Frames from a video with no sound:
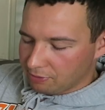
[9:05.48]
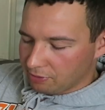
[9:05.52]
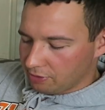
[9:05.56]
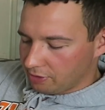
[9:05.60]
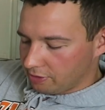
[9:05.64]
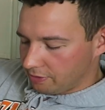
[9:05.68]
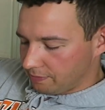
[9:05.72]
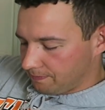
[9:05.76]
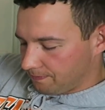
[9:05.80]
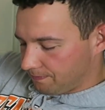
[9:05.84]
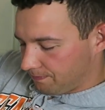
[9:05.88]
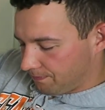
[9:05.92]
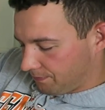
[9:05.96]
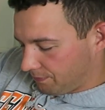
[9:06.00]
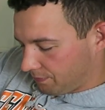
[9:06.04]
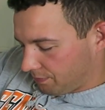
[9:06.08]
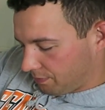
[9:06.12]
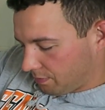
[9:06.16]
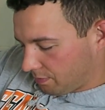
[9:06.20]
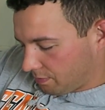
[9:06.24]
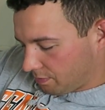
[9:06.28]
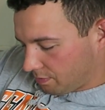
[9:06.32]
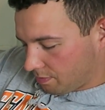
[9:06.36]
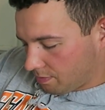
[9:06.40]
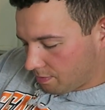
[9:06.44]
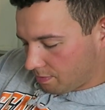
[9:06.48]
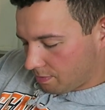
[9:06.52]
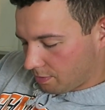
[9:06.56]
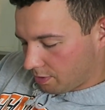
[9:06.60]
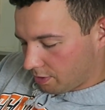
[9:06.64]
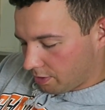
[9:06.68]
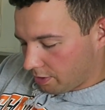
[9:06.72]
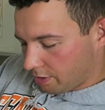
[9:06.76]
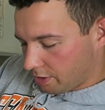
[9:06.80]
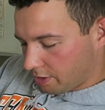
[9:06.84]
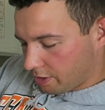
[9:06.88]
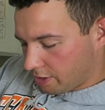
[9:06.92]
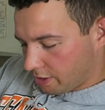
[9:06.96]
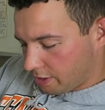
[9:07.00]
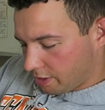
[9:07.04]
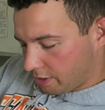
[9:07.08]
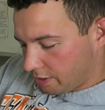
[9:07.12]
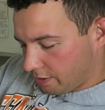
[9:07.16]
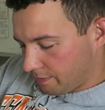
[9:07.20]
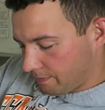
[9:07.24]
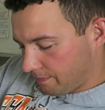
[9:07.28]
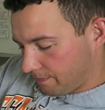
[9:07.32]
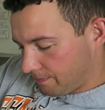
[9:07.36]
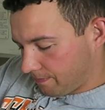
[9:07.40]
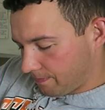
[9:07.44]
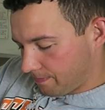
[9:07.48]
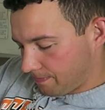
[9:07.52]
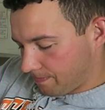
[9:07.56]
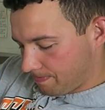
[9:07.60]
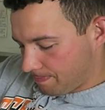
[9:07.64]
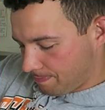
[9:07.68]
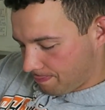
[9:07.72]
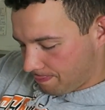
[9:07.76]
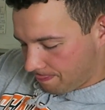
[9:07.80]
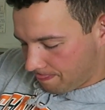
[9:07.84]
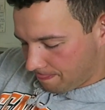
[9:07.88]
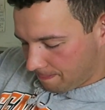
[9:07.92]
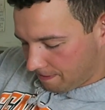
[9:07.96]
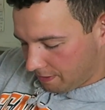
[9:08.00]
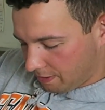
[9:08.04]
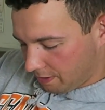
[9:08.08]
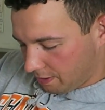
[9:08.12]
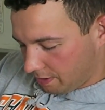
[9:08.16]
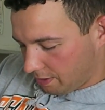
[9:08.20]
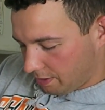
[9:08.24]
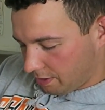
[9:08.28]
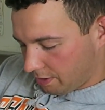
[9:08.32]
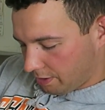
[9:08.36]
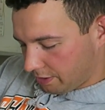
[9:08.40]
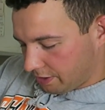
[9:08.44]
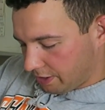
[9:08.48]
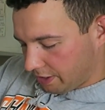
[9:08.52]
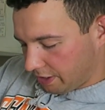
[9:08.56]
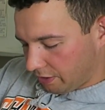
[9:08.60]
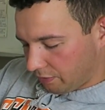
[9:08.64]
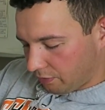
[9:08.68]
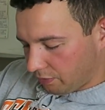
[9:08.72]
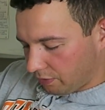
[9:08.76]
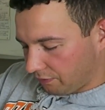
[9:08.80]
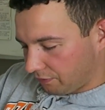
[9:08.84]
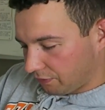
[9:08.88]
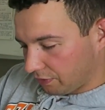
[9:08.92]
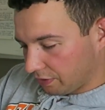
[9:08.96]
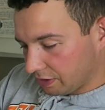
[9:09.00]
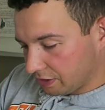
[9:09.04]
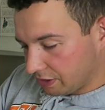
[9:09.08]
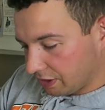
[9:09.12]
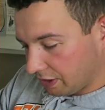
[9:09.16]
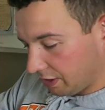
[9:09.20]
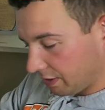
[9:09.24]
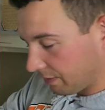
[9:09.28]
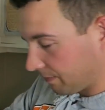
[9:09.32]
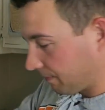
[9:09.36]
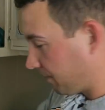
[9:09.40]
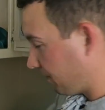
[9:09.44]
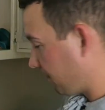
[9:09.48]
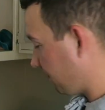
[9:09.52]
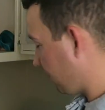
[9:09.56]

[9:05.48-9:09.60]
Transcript: Bruno. You're, uh, you're taking one for the team.